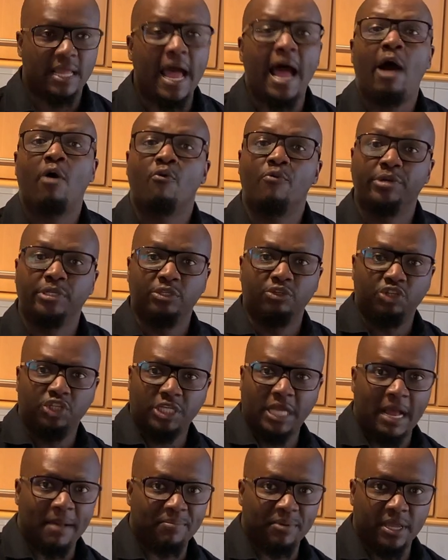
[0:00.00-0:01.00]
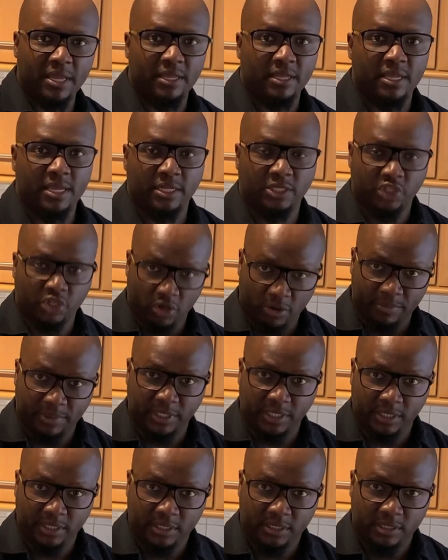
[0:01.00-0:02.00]
out when you shop in
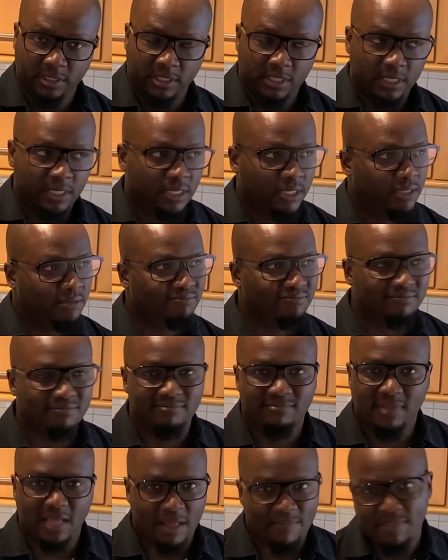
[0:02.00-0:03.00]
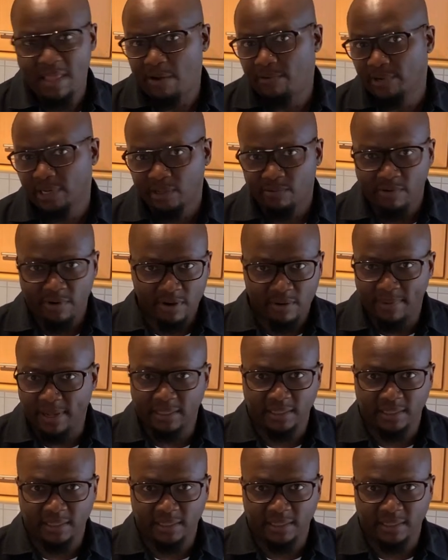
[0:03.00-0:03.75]
Germany. Not really worried about